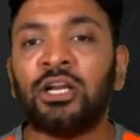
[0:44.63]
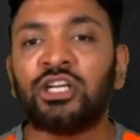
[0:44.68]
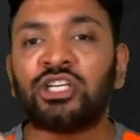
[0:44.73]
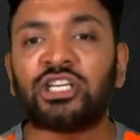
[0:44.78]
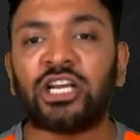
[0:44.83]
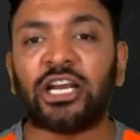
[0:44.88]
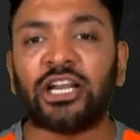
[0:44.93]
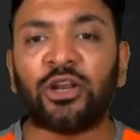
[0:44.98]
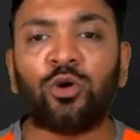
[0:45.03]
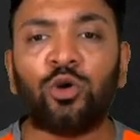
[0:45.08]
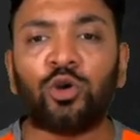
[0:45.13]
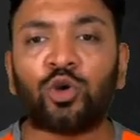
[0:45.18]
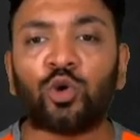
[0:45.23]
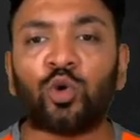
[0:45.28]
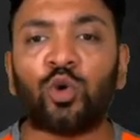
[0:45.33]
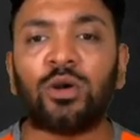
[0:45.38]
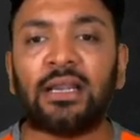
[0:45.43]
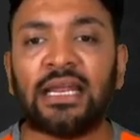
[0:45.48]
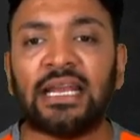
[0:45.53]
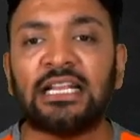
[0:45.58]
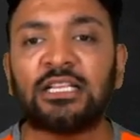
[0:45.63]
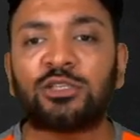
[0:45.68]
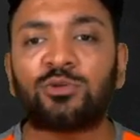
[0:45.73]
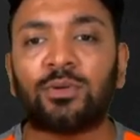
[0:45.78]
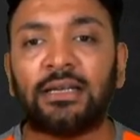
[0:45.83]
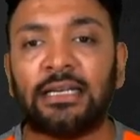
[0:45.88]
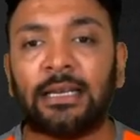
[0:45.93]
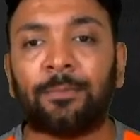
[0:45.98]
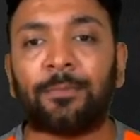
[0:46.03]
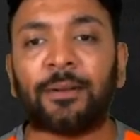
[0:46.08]
Schedule 2 deals
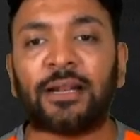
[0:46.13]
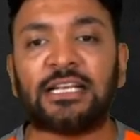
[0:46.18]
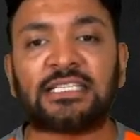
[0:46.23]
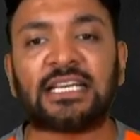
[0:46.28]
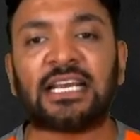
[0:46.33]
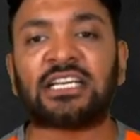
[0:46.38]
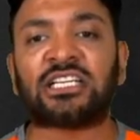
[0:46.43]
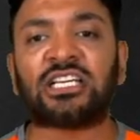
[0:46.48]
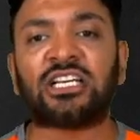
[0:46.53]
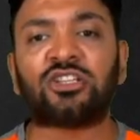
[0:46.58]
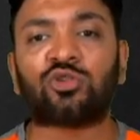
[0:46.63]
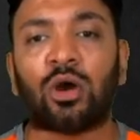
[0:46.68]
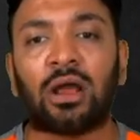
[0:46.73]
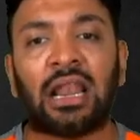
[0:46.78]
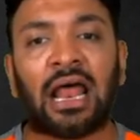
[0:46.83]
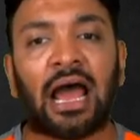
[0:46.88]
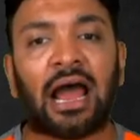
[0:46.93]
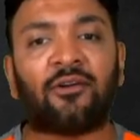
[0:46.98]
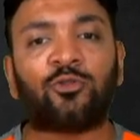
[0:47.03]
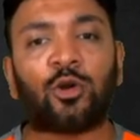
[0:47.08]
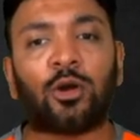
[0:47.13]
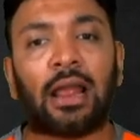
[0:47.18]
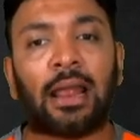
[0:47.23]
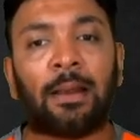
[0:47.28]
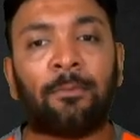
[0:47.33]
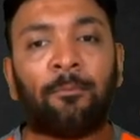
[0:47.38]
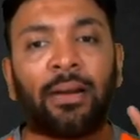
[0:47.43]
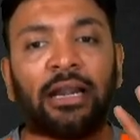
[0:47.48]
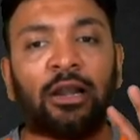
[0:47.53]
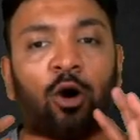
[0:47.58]
with depreciation, so I'll have to
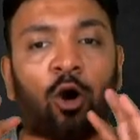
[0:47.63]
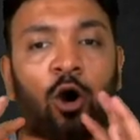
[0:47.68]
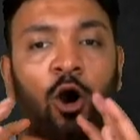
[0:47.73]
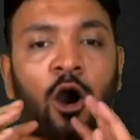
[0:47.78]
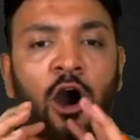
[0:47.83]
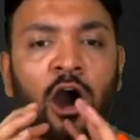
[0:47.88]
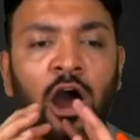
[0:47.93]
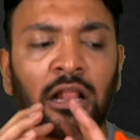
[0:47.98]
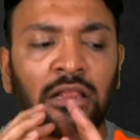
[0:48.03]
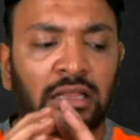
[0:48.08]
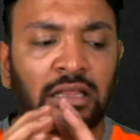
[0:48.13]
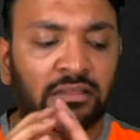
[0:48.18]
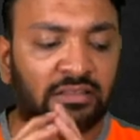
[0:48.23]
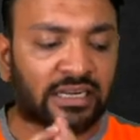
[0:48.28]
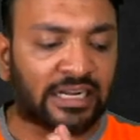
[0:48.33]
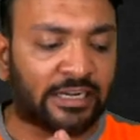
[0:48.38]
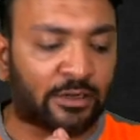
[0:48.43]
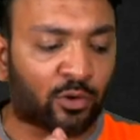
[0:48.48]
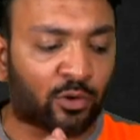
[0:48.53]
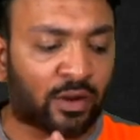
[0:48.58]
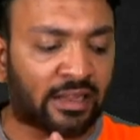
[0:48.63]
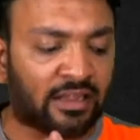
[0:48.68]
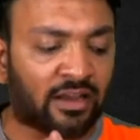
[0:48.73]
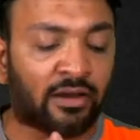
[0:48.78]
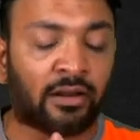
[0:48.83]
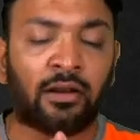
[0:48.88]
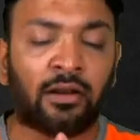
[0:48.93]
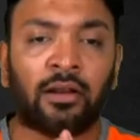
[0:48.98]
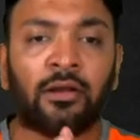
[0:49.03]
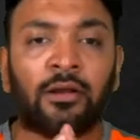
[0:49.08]
embed all the three
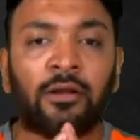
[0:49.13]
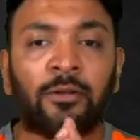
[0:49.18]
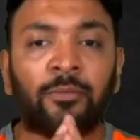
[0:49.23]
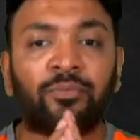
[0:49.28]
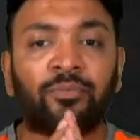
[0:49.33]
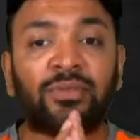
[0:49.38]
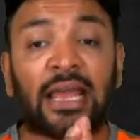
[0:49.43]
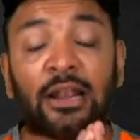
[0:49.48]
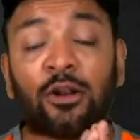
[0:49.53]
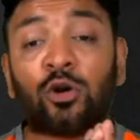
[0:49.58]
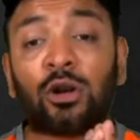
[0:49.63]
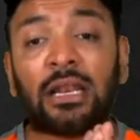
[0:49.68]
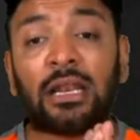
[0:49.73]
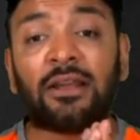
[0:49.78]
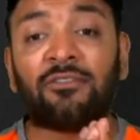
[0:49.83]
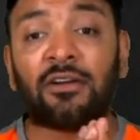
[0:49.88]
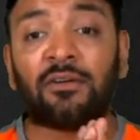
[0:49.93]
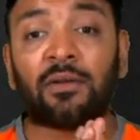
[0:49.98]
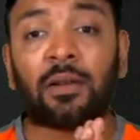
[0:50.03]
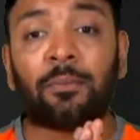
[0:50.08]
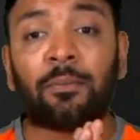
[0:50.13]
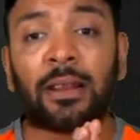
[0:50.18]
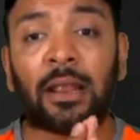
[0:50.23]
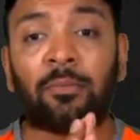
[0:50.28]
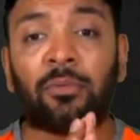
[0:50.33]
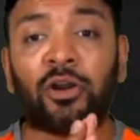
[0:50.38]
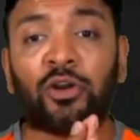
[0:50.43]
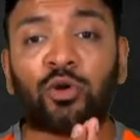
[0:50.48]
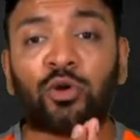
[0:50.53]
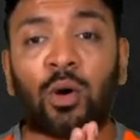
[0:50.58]
together, then only we will be
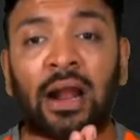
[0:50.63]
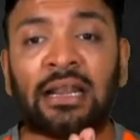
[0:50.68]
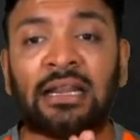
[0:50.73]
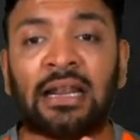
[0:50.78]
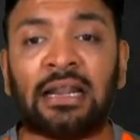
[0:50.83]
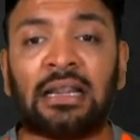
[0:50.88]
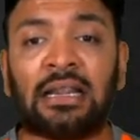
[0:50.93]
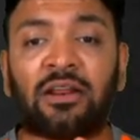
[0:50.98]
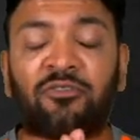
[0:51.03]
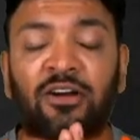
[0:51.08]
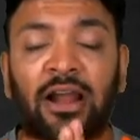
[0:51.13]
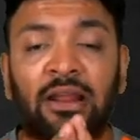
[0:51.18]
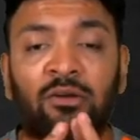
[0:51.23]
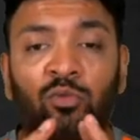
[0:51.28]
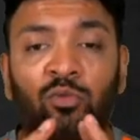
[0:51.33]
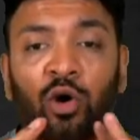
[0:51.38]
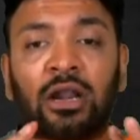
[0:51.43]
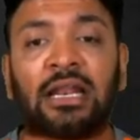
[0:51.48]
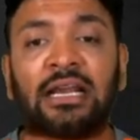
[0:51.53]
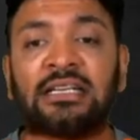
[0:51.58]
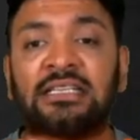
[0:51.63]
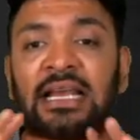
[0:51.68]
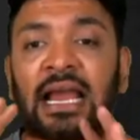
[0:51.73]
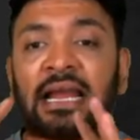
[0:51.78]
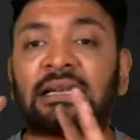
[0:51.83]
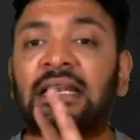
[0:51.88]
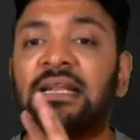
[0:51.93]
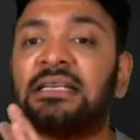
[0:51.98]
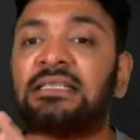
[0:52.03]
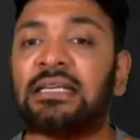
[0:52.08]
able to identify what
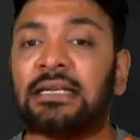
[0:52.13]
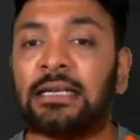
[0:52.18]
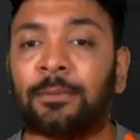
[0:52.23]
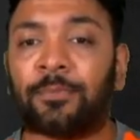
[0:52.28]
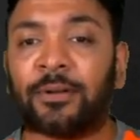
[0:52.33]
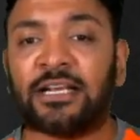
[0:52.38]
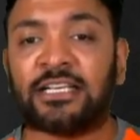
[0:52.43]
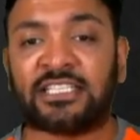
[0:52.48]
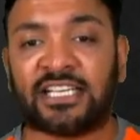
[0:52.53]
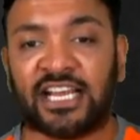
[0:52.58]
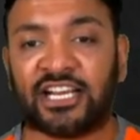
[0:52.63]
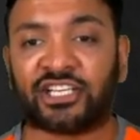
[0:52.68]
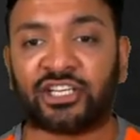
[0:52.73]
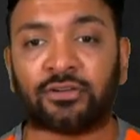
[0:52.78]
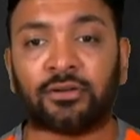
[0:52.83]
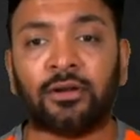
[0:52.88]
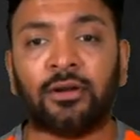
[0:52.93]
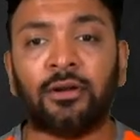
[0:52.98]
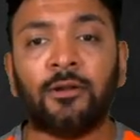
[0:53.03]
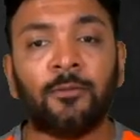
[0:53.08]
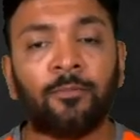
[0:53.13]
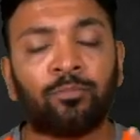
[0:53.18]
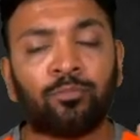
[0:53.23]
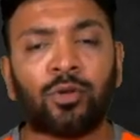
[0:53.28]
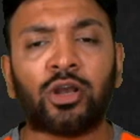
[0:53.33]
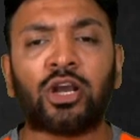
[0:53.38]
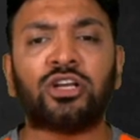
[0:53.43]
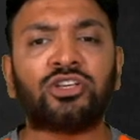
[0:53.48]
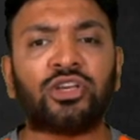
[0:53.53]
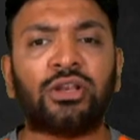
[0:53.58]
exactly is the depreciation.
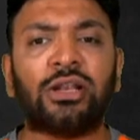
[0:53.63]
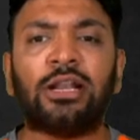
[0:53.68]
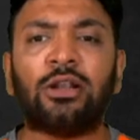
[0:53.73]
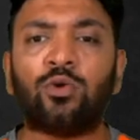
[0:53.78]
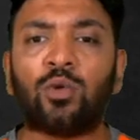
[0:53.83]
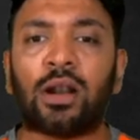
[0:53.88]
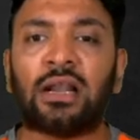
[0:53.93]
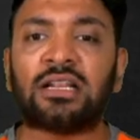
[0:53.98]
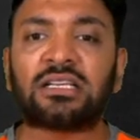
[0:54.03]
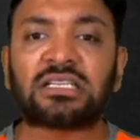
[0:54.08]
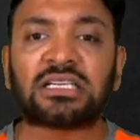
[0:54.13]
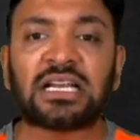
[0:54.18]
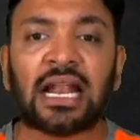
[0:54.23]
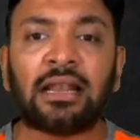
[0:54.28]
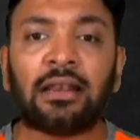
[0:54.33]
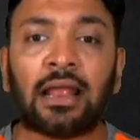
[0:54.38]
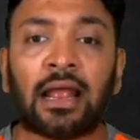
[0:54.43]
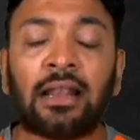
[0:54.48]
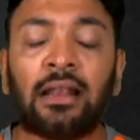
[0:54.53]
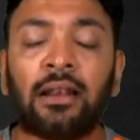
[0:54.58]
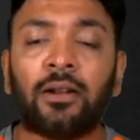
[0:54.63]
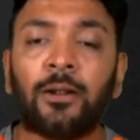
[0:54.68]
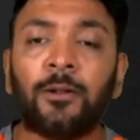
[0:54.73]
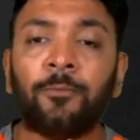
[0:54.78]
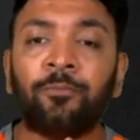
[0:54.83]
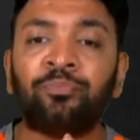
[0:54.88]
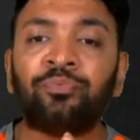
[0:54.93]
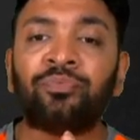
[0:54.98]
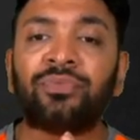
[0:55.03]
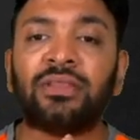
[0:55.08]
Because you need to understand that
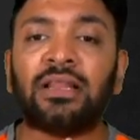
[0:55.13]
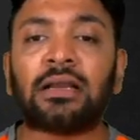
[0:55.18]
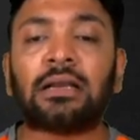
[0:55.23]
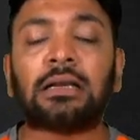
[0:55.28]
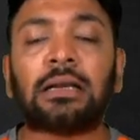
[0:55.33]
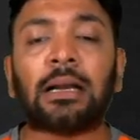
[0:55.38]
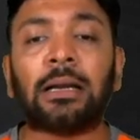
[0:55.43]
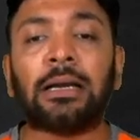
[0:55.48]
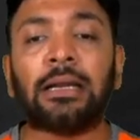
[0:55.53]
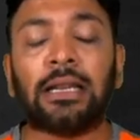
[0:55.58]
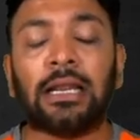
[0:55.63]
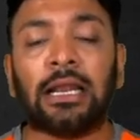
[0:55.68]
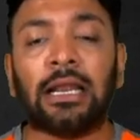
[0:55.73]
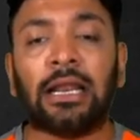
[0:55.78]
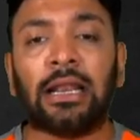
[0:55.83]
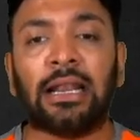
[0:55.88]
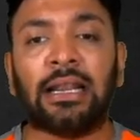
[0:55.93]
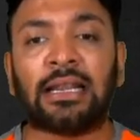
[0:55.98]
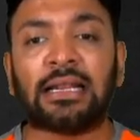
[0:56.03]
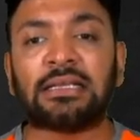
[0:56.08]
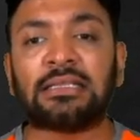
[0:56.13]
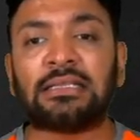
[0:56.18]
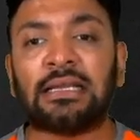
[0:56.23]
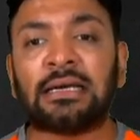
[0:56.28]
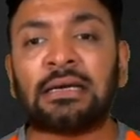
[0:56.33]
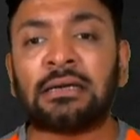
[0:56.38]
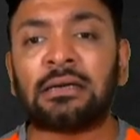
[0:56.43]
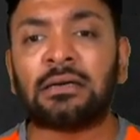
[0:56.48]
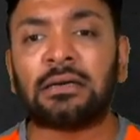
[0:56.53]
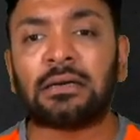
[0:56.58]
it is
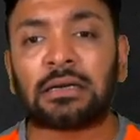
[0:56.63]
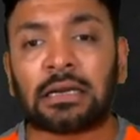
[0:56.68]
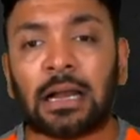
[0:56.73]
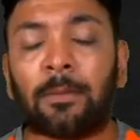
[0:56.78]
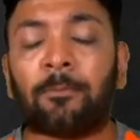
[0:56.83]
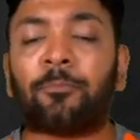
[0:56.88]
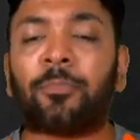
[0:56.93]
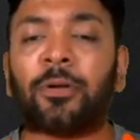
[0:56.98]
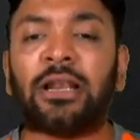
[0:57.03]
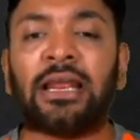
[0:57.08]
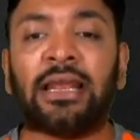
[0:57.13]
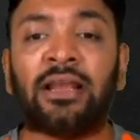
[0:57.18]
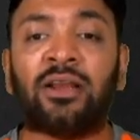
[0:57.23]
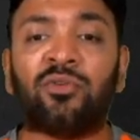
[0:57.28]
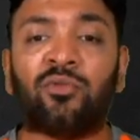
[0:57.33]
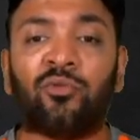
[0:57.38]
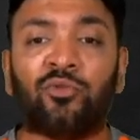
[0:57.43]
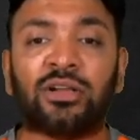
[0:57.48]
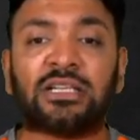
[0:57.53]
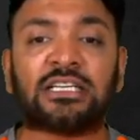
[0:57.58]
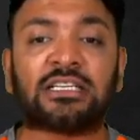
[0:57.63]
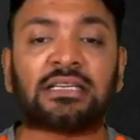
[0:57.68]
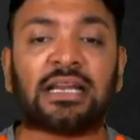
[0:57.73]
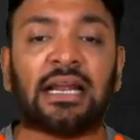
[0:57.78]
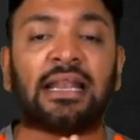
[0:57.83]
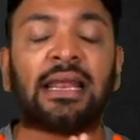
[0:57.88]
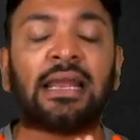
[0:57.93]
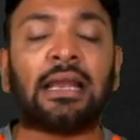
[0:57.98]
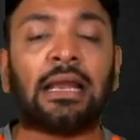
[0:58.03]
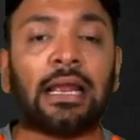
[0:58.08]
the company which is
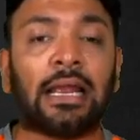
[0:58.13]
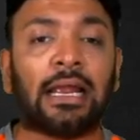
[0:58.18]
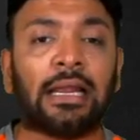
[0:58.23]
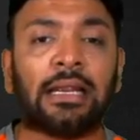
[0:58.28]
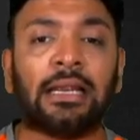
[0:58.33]
getting